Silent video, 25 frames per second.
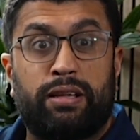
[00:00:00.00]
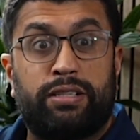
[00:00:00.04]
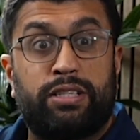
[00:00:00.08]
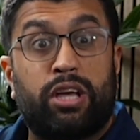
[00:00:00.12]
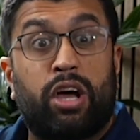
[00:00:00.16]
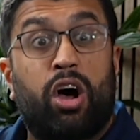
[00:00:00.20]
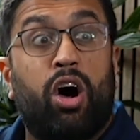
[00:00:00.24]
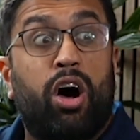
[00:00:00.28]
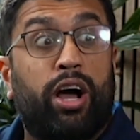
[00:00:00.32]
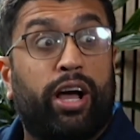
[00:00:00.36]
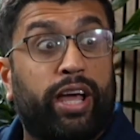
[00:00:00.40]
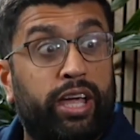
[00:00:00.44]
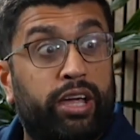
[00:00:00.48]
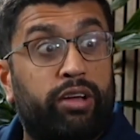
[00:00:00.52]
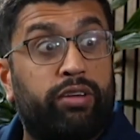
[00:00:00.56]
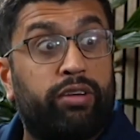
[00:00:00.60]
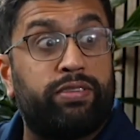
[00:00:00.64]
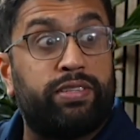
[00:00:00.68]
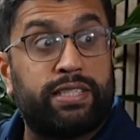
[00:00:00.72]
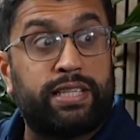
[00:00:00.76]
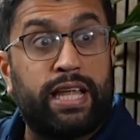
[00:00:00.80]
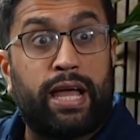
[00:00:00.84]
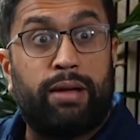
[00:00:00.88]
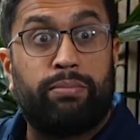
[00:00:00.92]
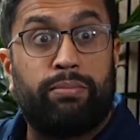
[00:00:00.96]
target of
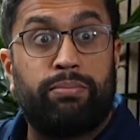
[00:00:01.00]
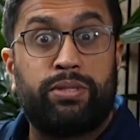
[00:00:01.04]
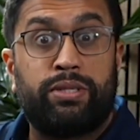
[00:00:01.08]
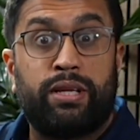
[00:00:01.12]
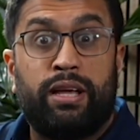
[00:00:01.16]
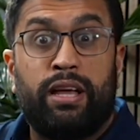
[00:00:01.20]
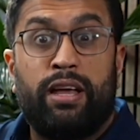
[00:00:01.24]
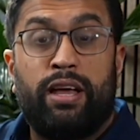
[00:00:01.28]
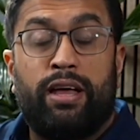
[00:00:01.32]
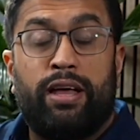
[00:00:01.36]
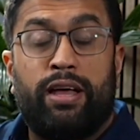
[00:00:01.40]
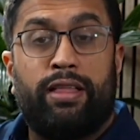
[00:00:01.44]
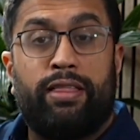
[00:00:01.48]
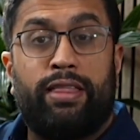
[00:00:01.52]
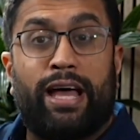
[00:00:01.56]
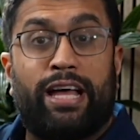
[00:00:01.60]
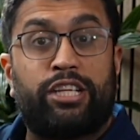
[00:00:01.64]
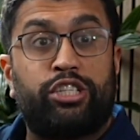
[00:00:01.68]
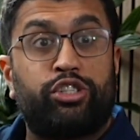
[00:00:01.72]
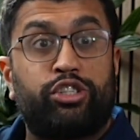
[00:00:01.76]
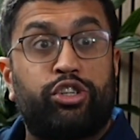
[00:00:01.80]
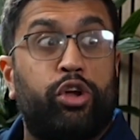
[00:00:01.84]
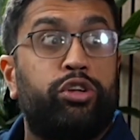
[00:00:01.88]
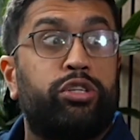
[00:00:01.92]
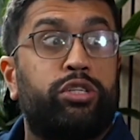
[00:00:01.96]
steps,
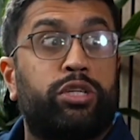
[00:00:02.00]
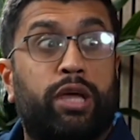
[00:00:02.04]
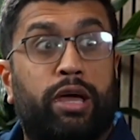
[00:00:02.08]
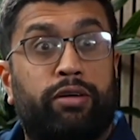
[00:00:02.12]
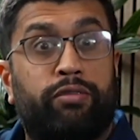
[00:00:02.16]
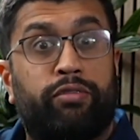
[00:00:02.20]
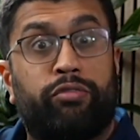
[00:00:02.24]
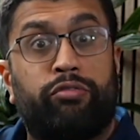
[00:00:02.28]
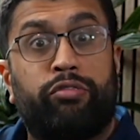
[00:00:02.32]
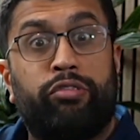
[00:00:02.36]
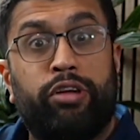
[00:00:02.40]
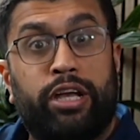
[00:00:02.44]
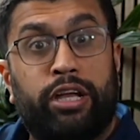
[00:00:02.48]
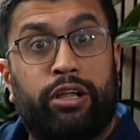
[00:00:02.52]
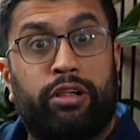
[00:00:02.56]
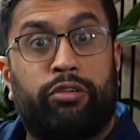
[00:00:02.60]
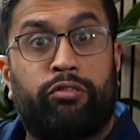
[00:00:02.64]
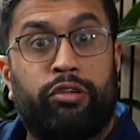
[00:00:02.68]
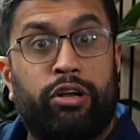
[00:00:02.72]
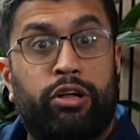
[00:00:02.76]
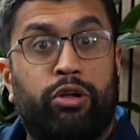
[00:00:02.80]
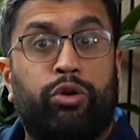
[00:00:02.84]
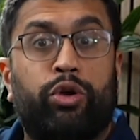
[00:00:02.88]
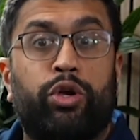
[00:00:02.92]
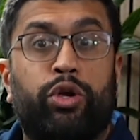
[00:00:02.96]
that's shown to have a
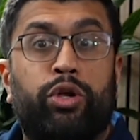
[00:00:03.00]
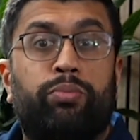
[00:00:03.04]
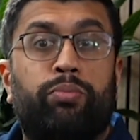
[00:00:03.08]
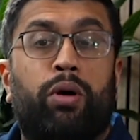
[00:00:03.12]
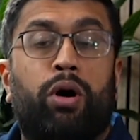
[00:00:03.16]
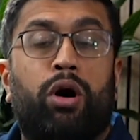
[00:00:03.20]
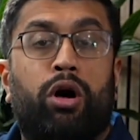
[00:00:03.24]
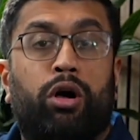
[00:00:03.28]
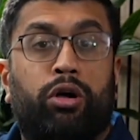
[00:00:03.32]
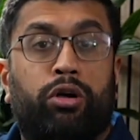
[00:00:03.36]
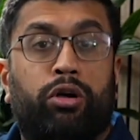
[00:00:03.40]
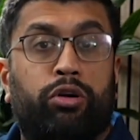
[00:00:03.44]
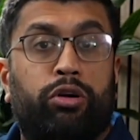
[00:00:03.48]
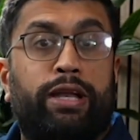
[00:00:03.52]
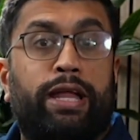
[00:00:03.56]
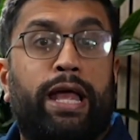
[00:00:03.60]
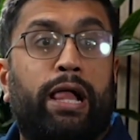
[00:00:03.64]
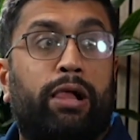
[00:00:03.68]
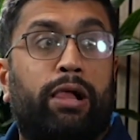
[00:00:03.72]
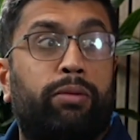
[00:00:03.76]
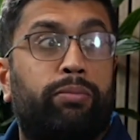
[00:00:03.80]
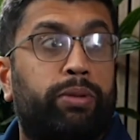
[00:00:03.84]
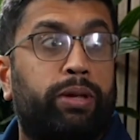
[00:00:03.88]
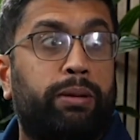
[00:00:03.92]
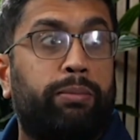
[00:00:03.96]
real good mark on
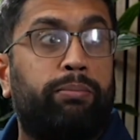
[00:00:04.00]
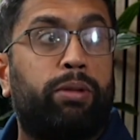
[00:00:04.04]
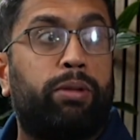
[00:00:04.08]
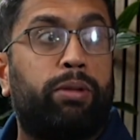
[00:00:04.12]
helping